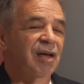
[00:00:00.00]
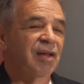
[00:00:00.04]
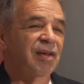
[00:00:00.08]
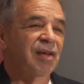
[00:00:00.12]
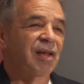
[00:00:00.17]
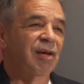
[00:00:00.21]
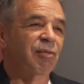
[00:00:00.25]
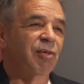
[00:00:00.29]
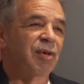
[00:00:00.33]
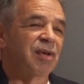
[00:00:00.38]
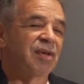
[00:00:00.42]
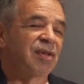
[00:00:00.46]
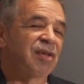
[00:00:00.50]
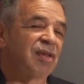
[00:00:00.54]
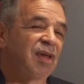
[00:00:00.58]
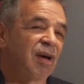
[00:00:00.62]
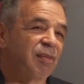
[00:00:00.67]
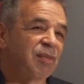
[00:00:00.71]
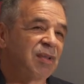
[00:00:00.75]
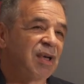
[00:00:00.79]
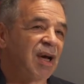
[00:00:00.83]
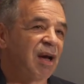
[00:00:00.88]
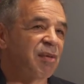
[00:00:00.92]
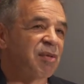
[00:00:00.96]
they would
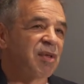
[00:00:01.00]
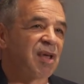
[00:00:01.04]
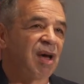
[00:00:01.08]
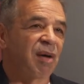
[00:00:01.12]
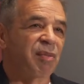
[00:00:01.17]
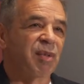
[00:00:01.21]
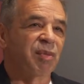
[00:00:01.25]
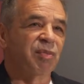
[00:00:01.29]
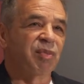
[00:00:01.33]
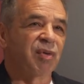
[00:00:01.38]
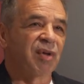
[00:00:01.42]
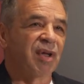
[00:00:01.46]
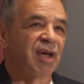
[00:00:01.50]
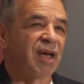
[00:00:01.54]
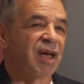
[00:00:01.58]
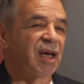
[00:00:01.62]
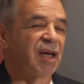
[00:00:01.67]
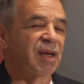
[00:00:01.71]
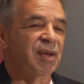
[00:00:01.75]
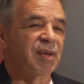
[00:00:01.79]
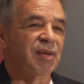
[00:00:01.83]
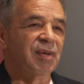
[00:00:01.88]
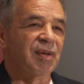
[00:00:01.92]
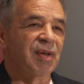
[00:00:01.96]
sometimes come and
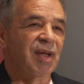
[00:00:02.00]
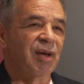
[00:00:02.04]
play.